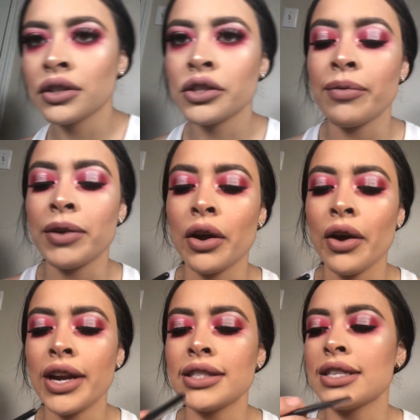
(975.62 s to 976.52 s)
So I'm gonna go
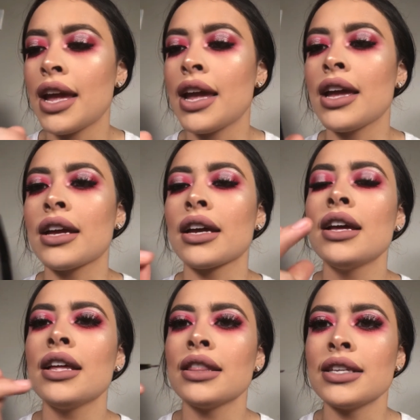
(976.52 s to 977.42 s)
ahead and take
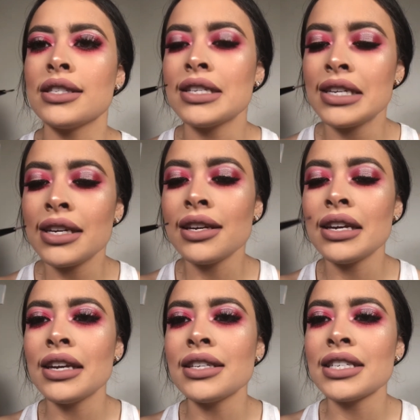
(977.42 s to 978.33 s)
this
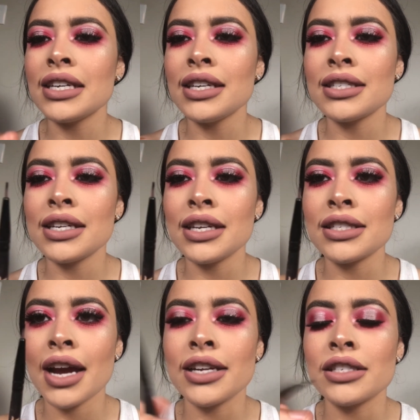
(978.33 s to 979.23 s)
teeny
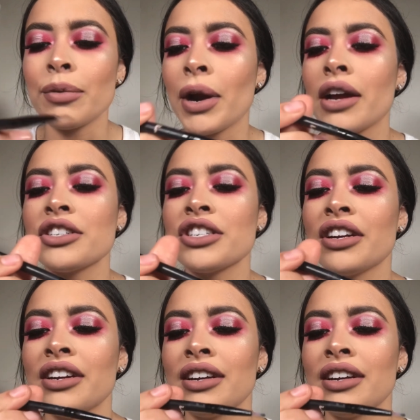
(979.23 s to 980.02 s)
tiny brush,